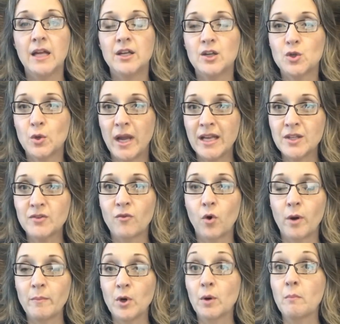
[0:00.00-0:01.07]
to
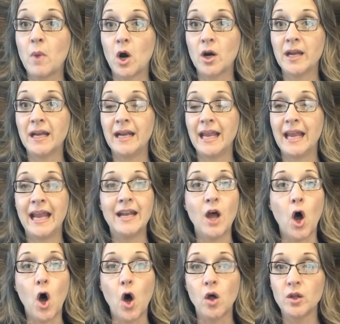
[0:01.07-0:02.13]
transform your marketing and
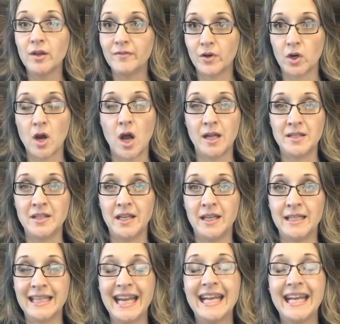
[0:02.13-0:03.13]
all of your content.